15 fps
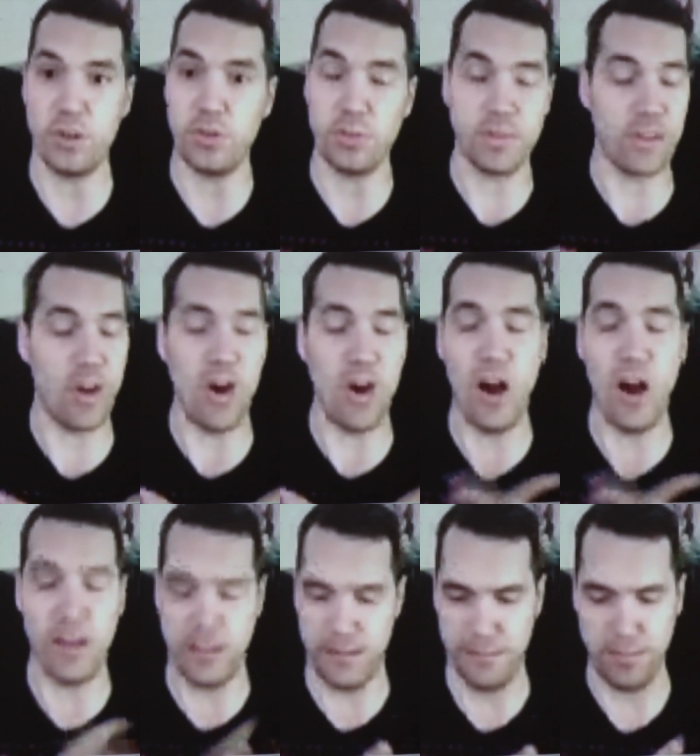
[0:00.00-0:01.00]
which right. was
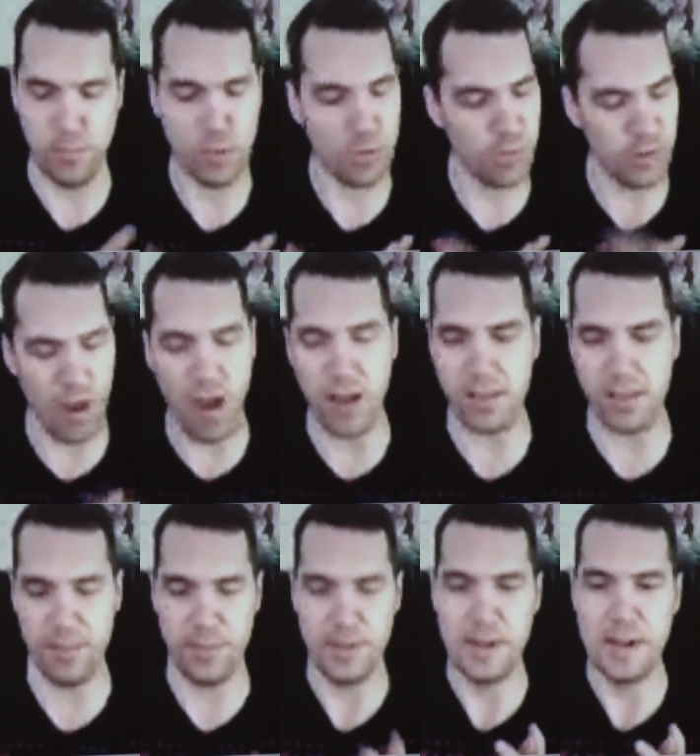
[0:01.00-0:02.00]
awesome, which was
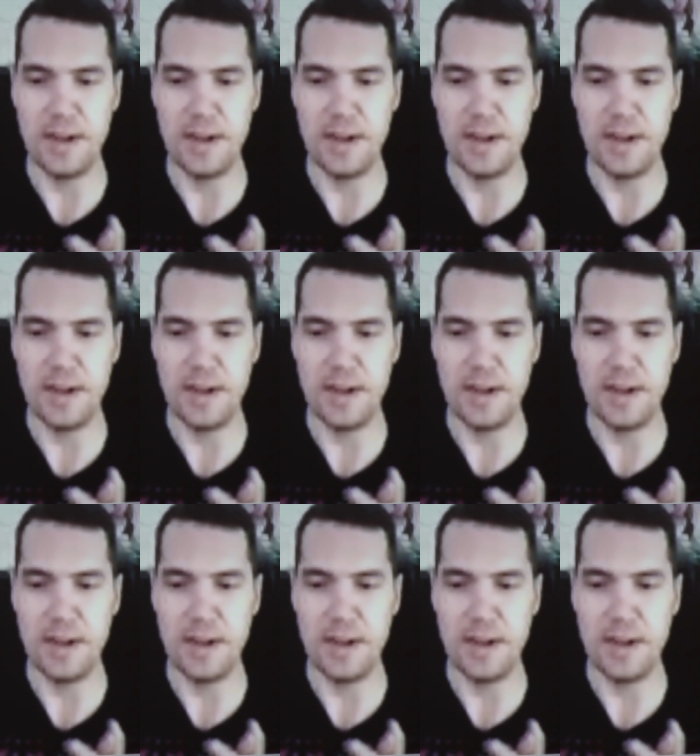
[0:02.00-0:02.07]
awesome.